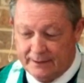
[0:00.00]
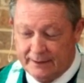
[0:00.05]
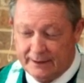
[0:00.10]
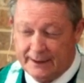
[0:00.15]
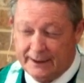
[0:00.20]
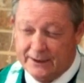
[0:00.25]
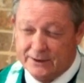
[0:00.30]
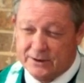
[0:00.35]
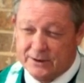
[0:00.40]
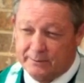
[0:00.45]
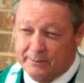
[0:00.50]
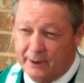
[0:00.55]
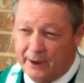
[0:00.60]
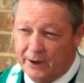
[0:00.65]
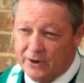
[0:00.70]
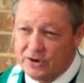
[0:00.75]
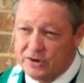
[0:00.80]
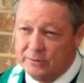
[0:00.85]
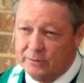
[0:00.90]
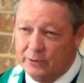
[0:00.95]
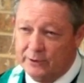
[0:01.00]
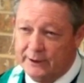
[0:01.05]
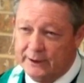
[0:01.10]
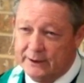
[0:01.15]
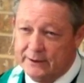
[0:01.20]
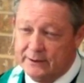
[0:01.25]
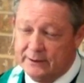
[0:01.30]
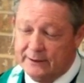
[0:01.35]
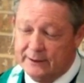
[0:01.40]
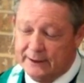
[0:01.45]
And is it possible
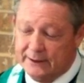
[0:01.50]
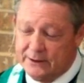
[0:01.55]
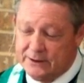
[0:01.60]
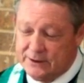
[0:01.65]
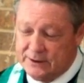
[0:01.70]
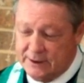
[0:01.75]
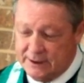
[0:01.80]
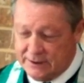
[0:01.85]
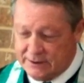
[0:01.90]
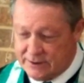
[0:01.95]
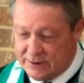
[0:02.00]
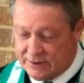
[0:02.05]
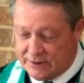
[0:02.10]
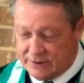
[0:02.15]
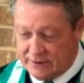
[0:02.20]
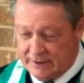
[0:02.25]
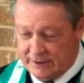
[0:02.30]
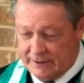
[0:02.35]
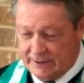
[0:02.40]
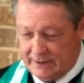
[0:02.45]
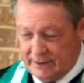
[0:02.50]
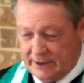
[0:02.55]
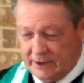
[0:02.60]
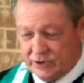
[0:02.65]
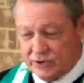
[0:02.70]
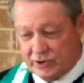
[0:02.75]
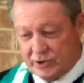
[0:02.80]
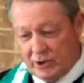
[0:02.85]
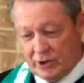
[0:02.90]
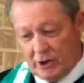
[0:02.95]
that Jesus
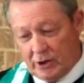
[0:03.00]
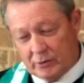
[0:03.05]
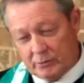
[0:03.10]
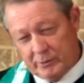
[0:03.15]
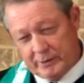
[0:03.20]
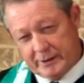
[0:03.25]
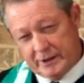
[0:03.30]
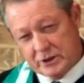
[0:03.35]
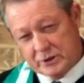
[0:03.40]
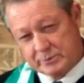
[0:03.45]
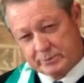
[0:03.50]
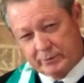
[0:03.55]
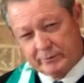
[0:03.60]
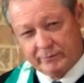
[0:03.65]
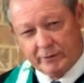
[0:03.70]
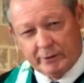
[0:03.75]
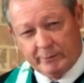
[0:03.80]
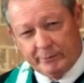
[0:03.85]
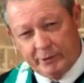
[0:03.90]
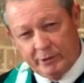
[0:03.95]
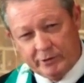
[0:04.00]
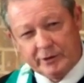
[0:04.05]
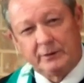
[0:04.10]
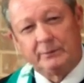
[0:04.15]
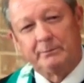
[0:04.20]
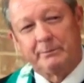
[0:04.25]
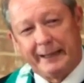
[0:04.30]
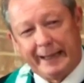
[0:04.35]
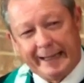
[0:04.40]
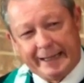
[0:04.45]
is caught with his proverbial
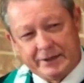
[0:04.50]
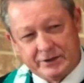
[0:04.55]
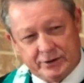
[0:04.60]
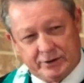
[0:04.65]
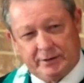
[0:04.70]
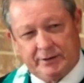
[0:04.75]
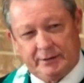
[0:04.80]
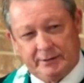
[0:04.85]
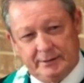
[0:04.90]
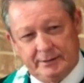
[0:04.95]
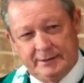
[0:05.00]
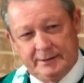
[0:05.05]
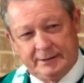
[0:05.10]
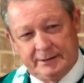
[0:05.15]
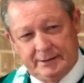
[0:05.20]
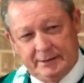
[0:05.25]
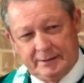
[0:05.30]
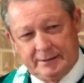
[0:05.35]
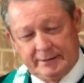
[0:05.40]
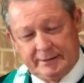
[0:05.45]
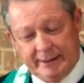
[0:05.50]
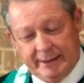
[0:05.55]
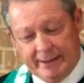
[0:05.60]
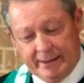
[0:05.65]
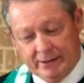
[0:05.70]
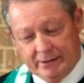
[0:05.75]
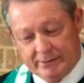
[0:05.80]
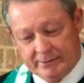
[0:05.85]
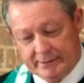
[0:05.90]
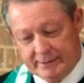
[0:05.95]
compassion
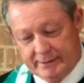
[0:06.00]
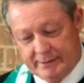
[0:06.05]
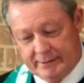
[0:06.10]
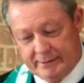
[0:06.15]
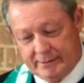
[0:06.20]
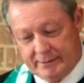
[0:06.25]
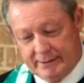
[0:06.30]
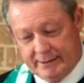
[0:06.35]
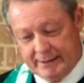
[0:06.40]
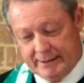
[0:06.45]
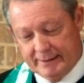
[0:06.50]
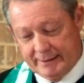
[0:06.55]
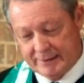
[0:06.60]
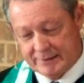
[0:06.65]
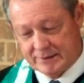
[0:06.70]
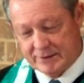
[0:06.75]
down in this